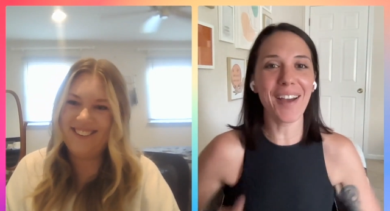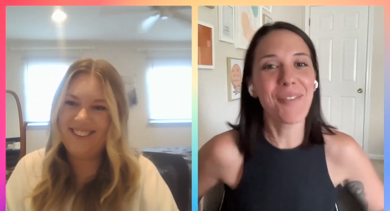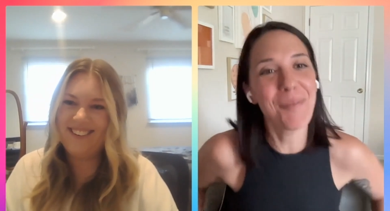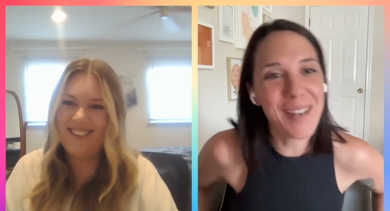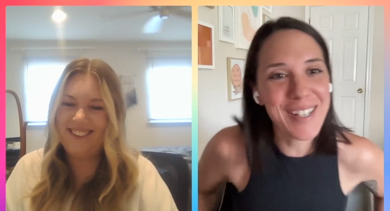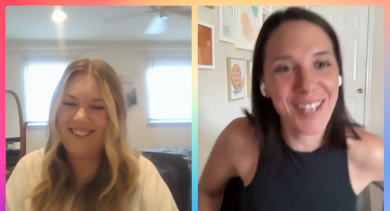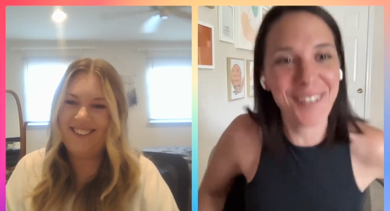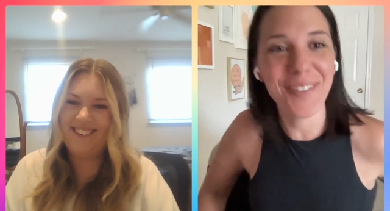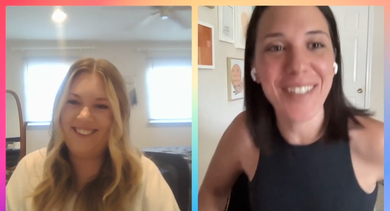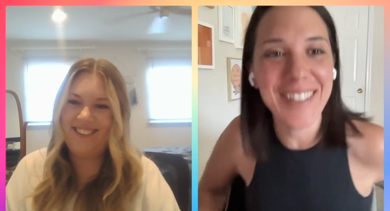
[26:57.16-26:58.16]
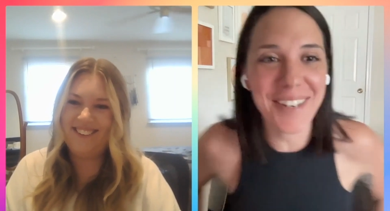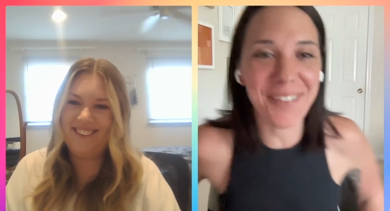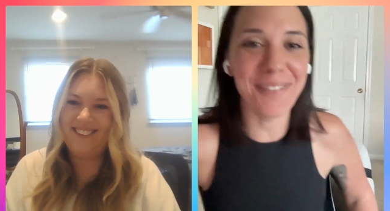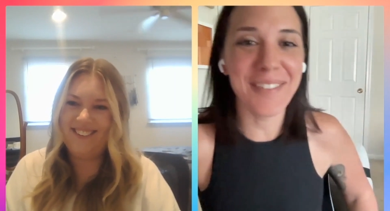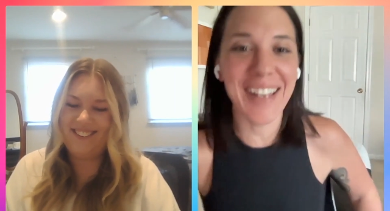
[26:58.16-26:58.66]
Speaker 1: affirmation reels that
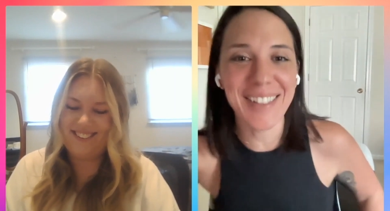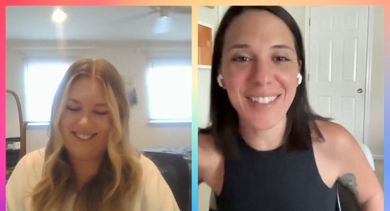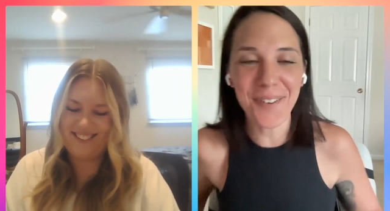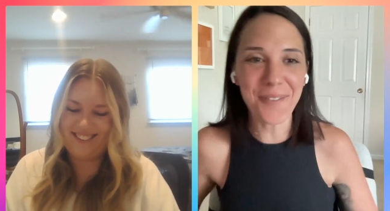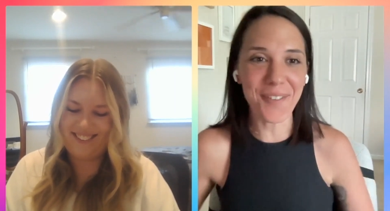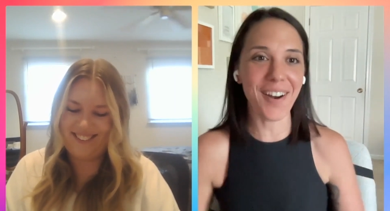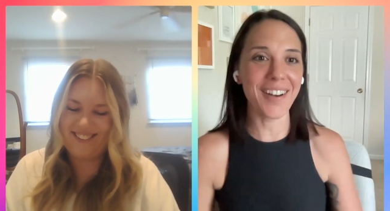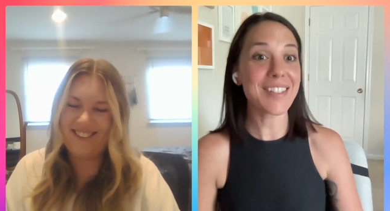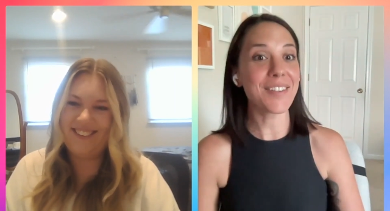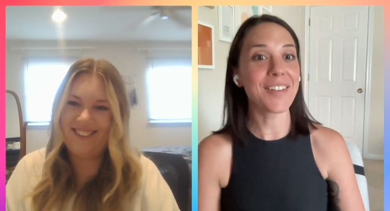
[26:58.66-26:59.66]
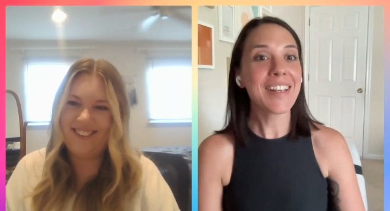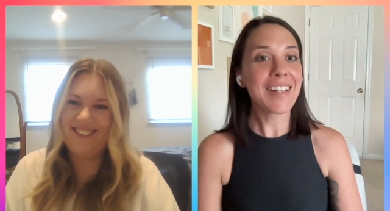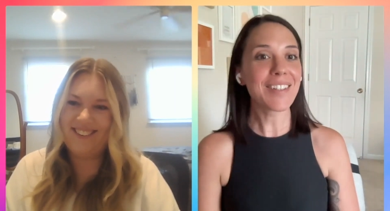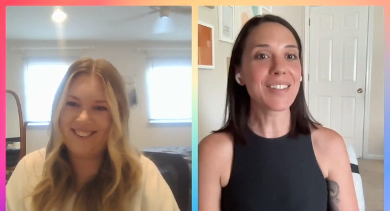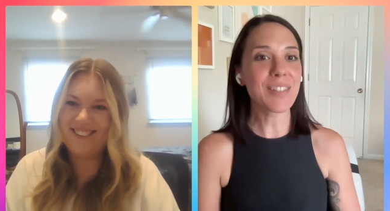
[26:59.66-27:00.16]
we've done so far. So
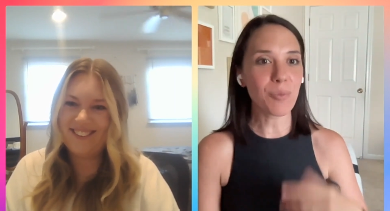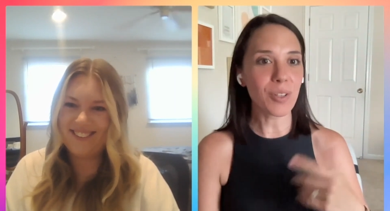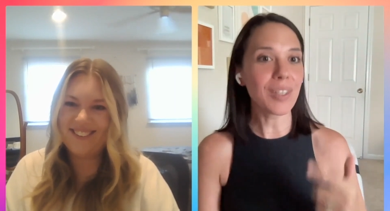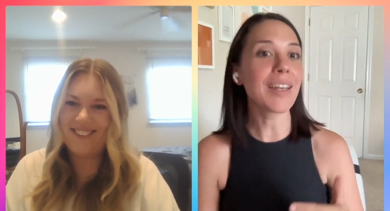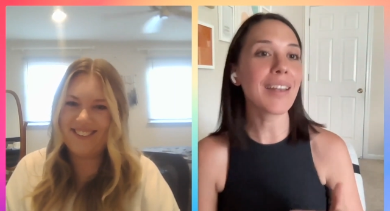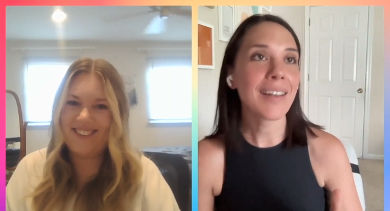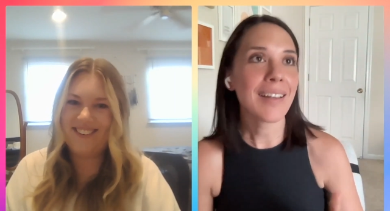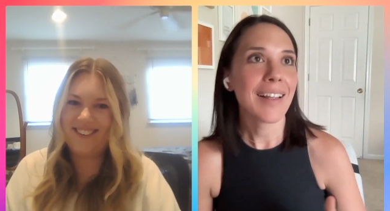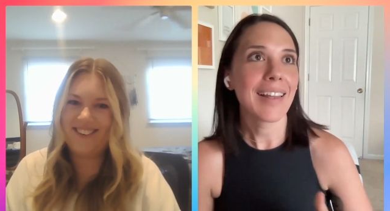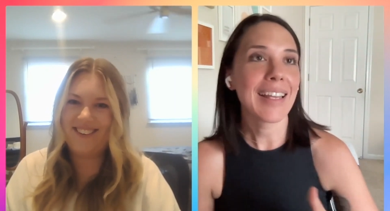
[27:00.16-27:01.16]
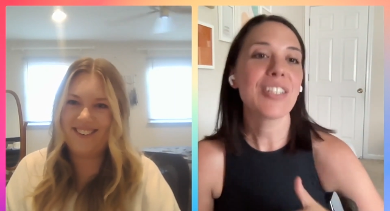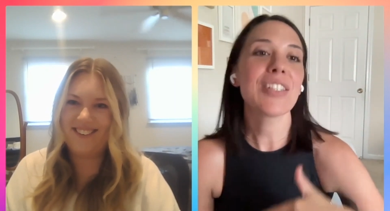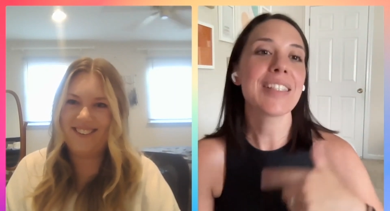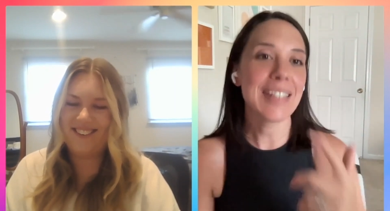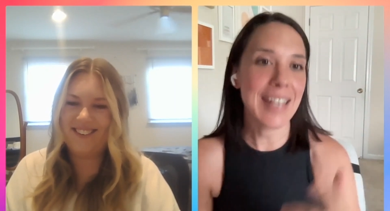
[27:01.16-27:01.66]
there's some really like
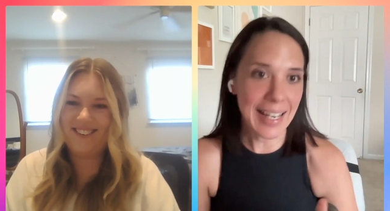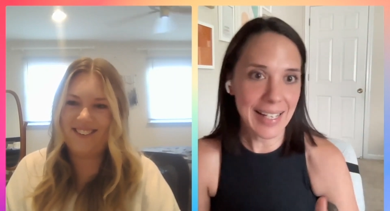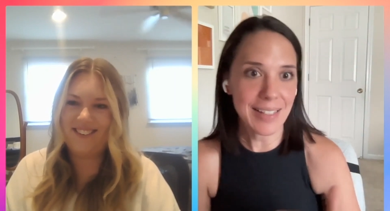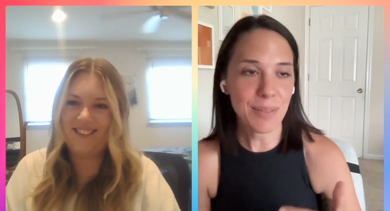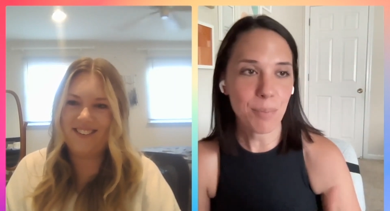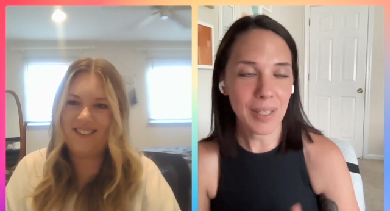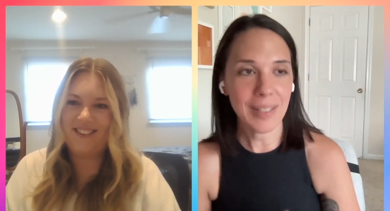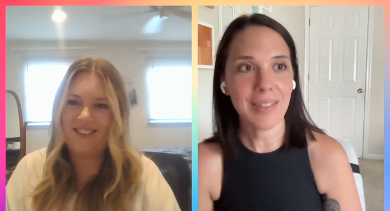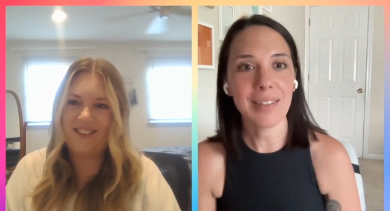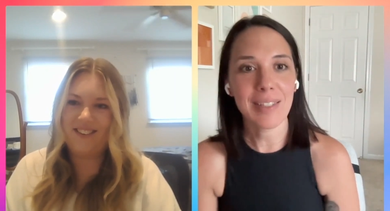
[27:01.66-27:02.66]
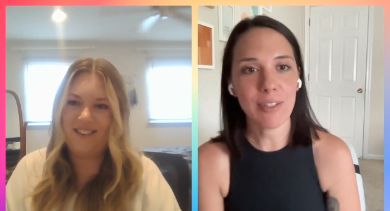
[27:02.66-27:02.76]
just nice places to